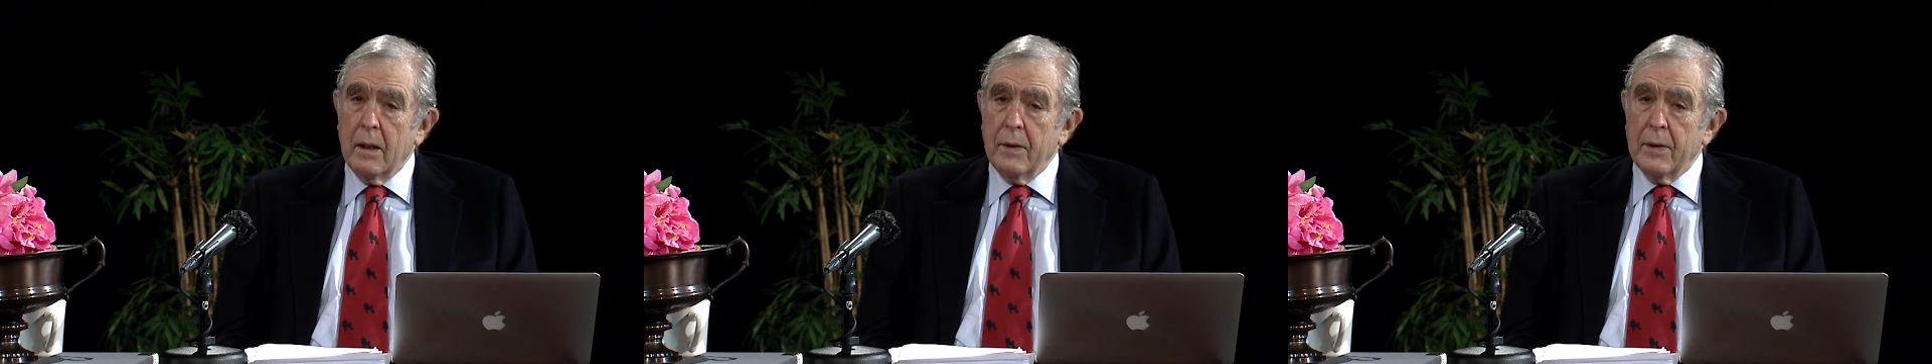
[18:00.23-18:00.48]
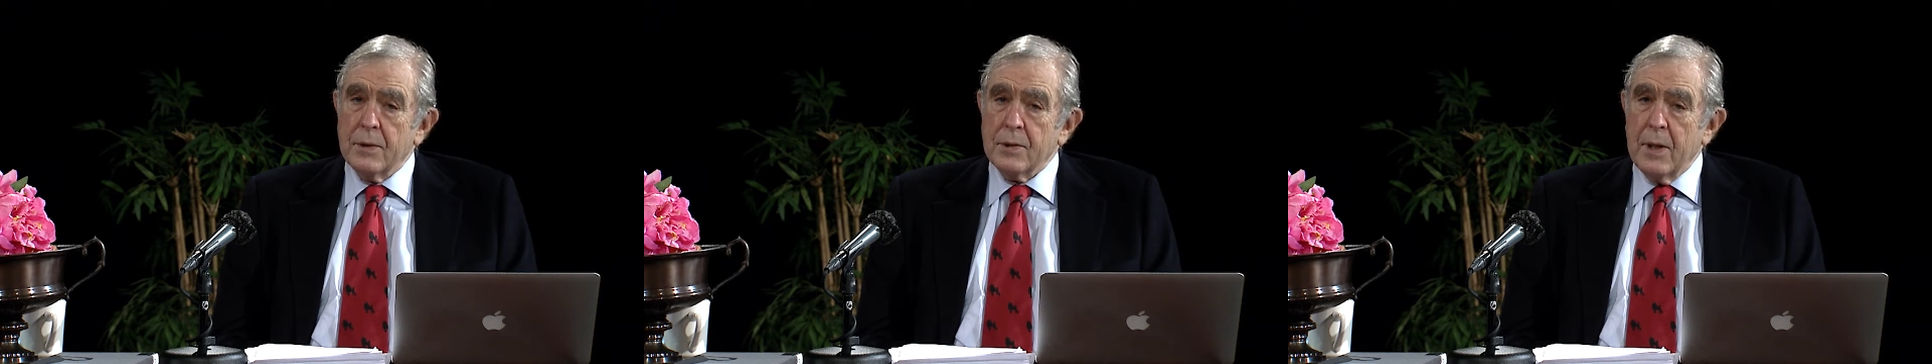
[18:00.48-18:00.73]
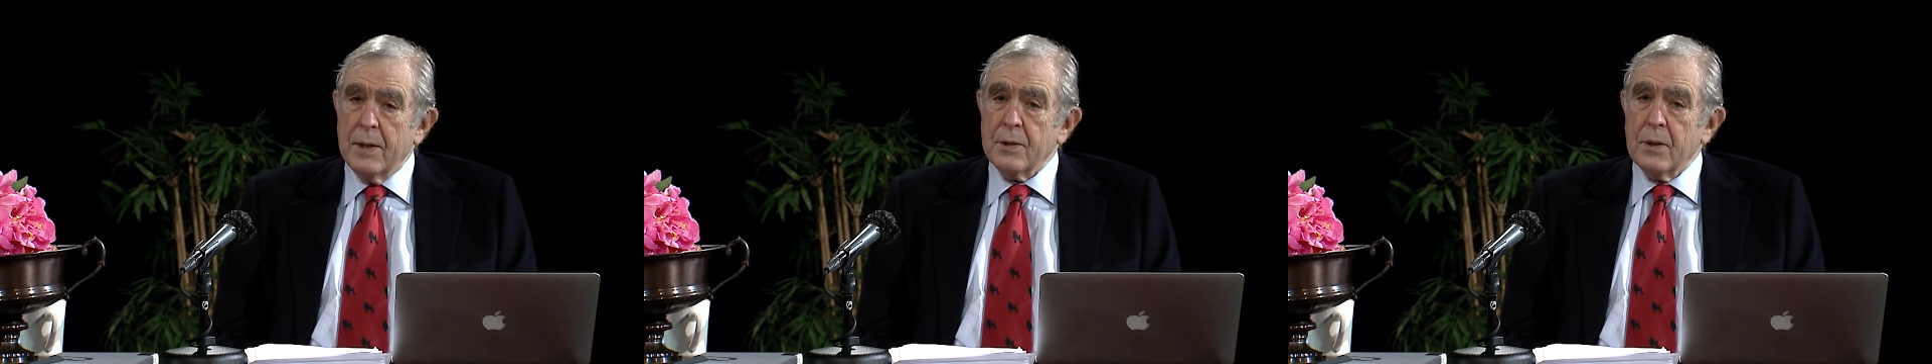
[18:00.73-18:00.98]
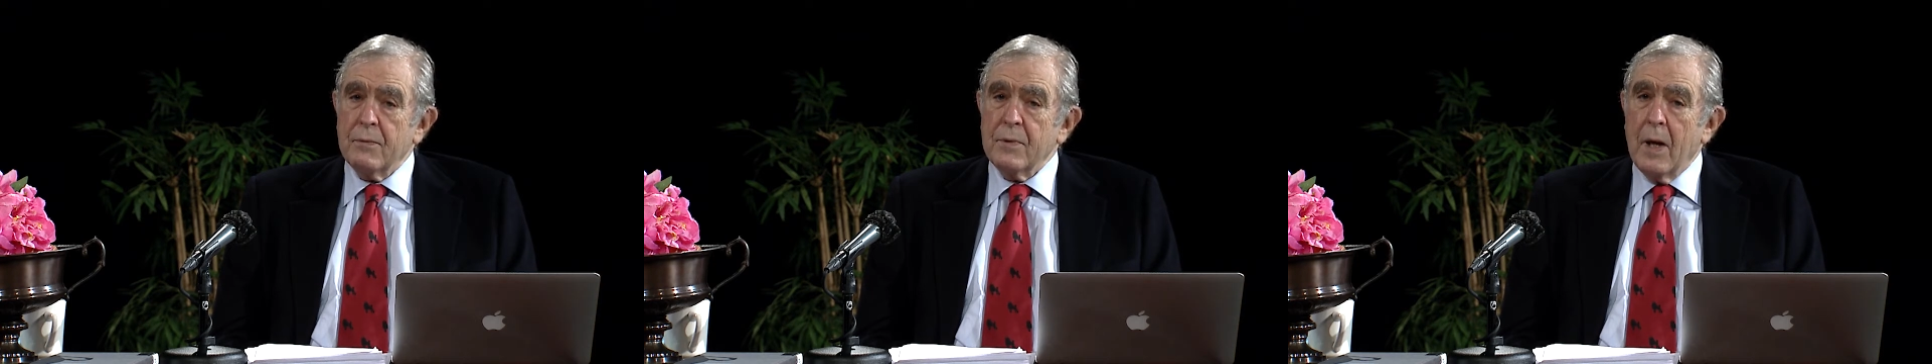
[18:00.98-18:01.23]
the
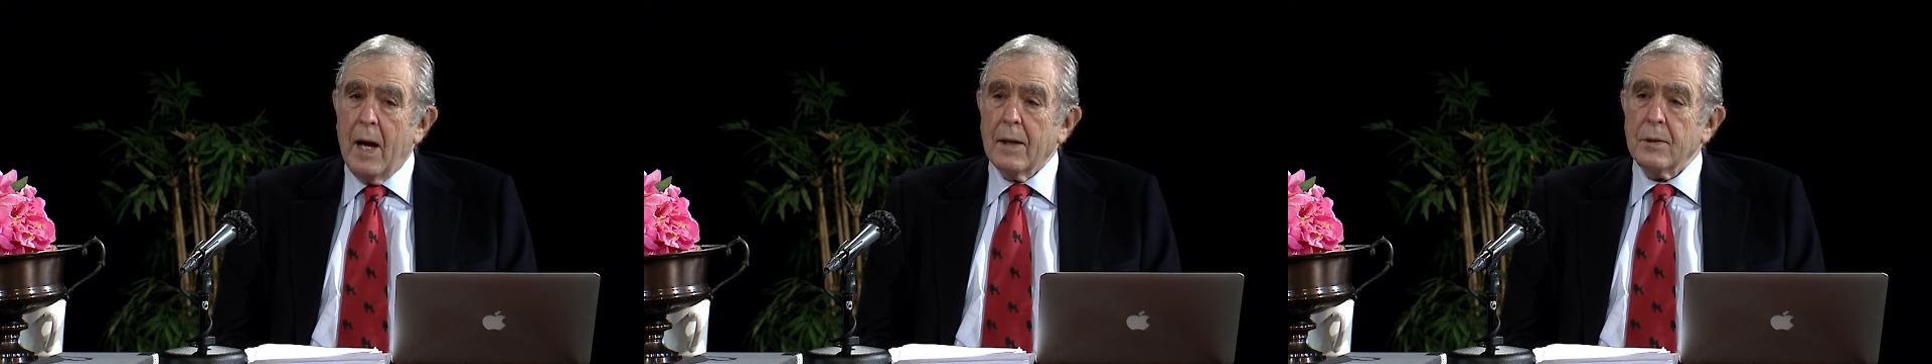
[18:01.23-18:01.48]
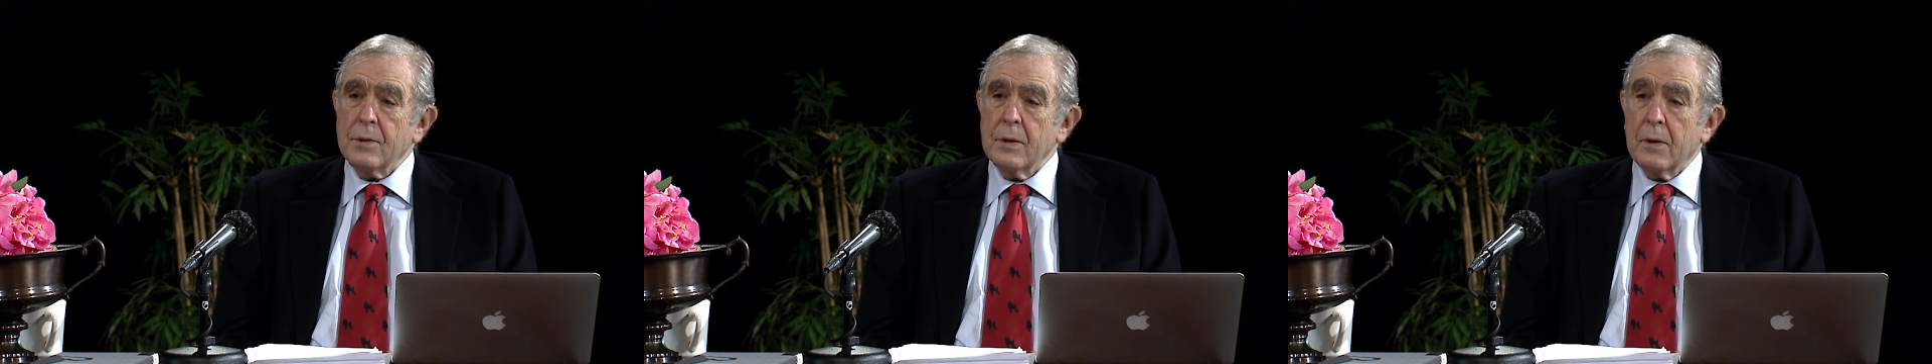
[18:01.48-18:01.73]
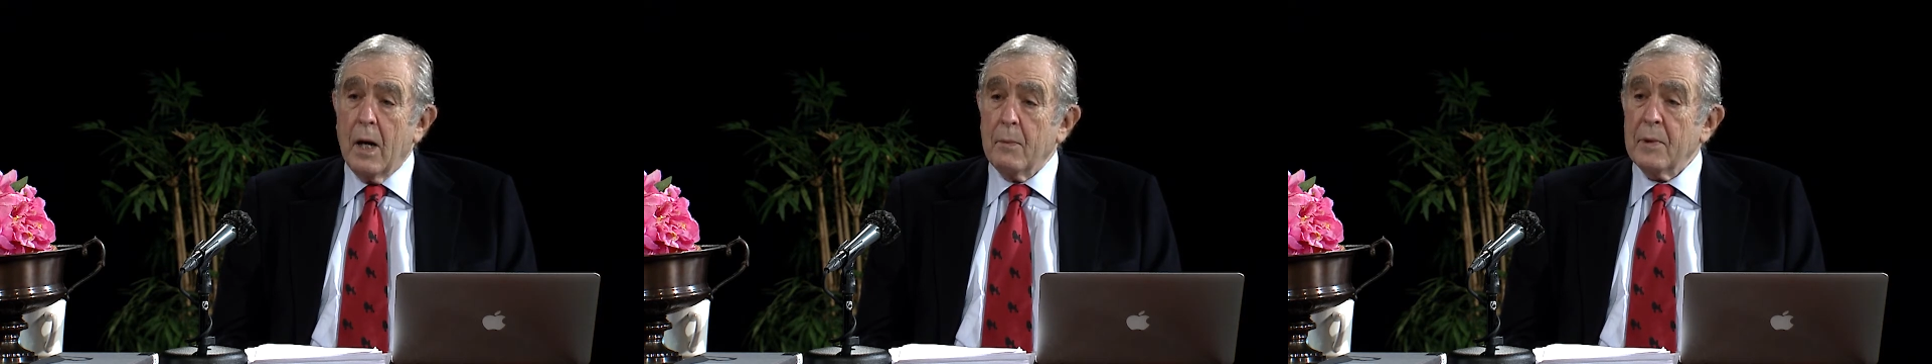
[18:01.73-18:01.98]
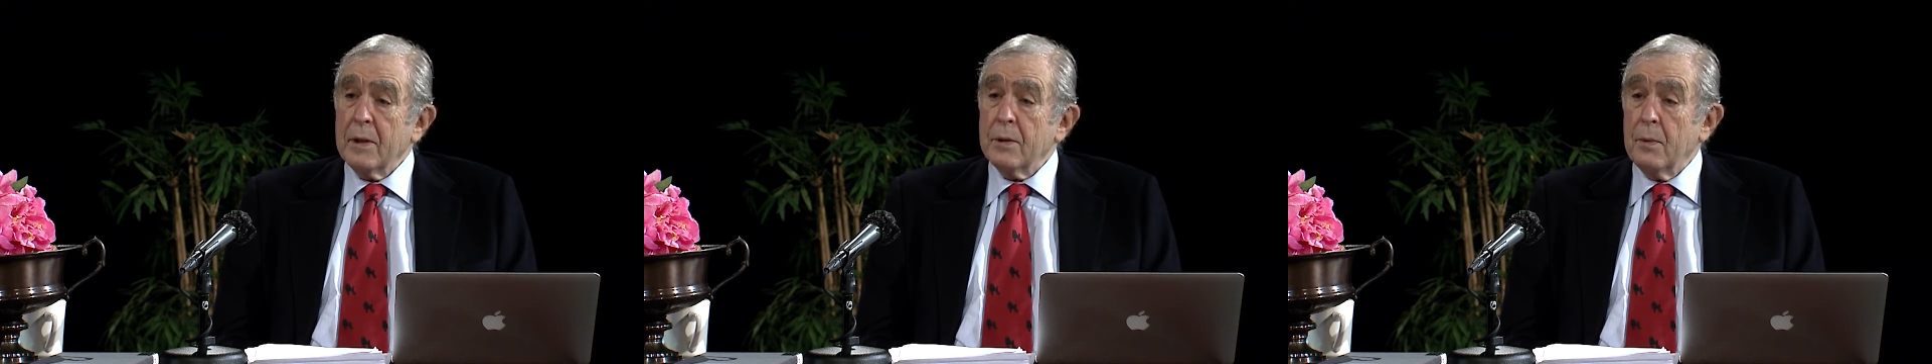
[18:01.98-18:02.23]
sense of not
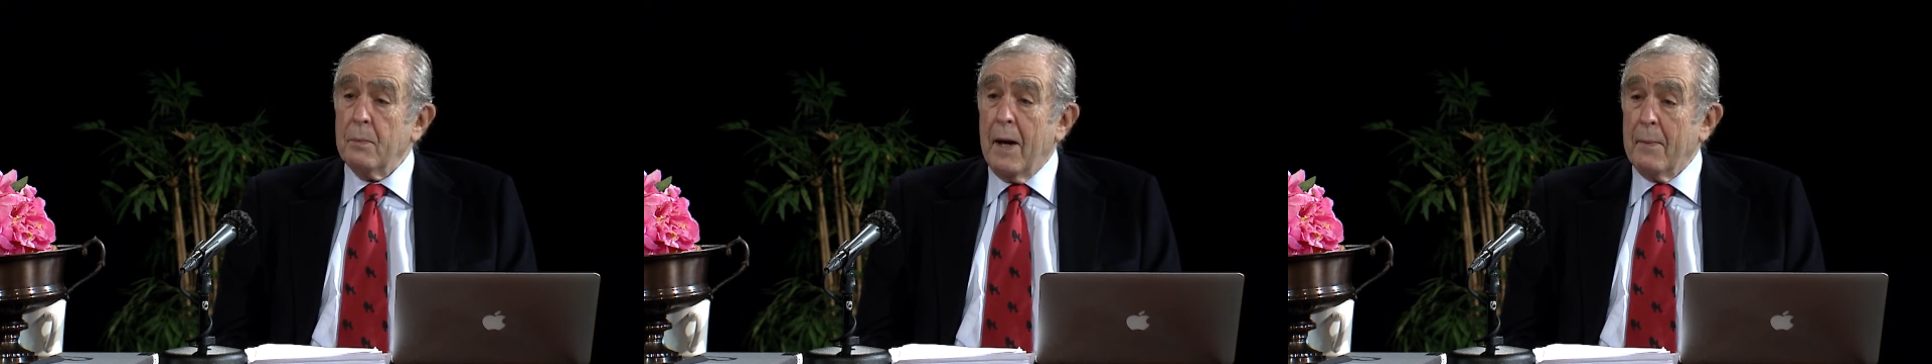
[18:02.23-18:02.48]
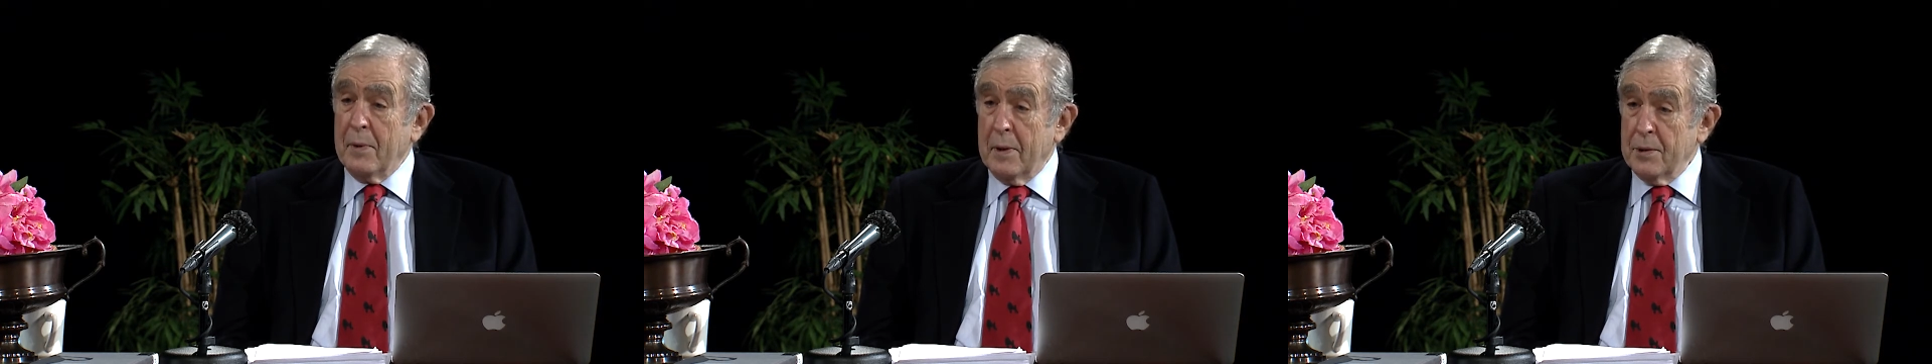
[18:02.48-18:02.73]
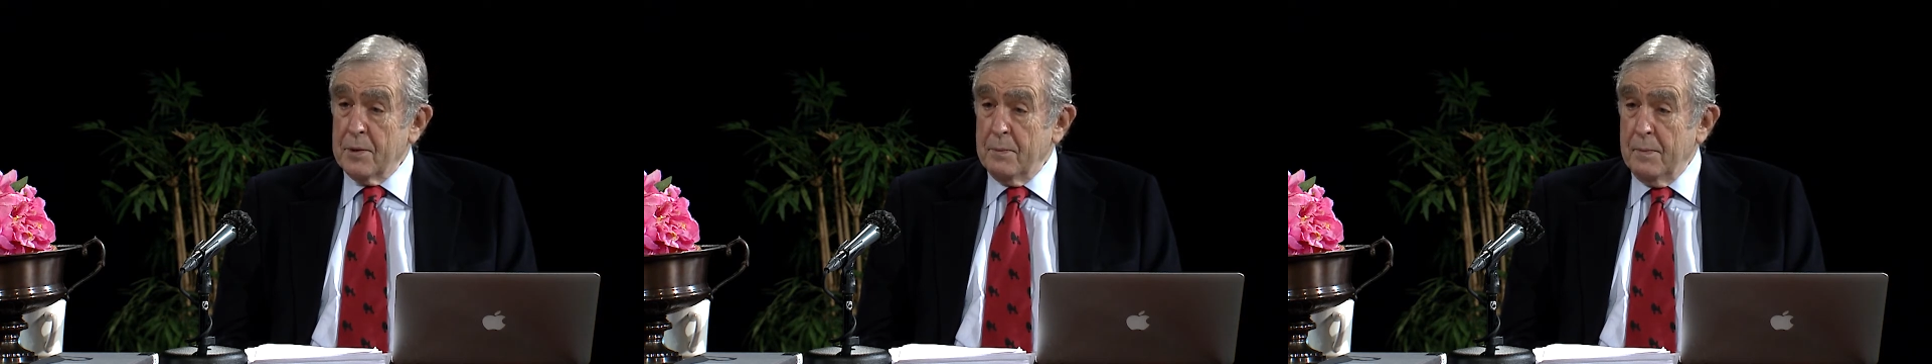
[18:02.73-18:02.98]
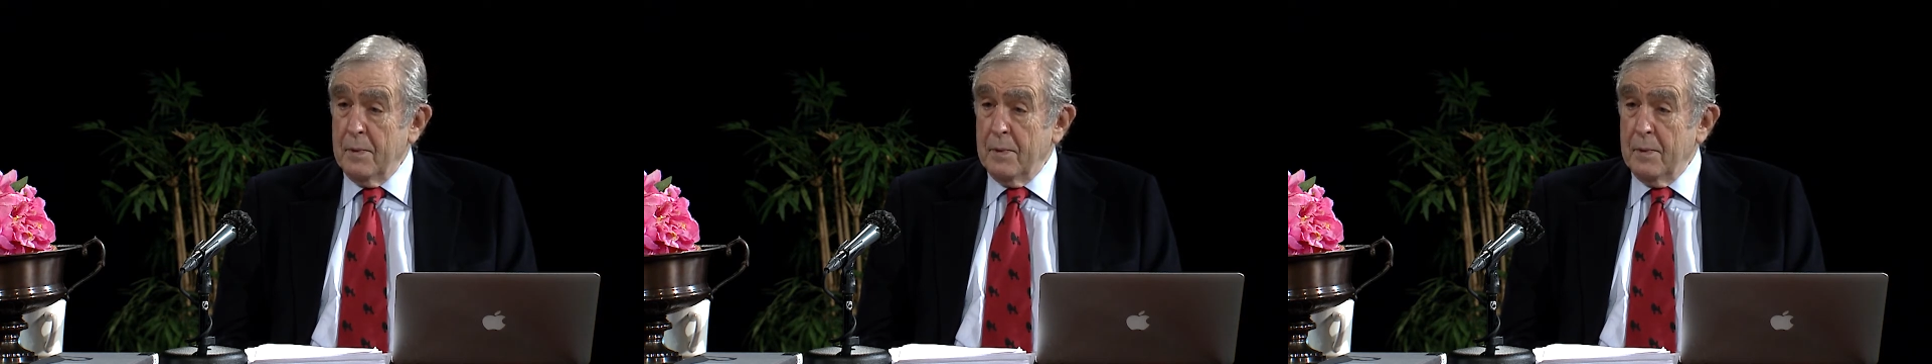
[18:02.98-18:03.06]
succumbing to populism.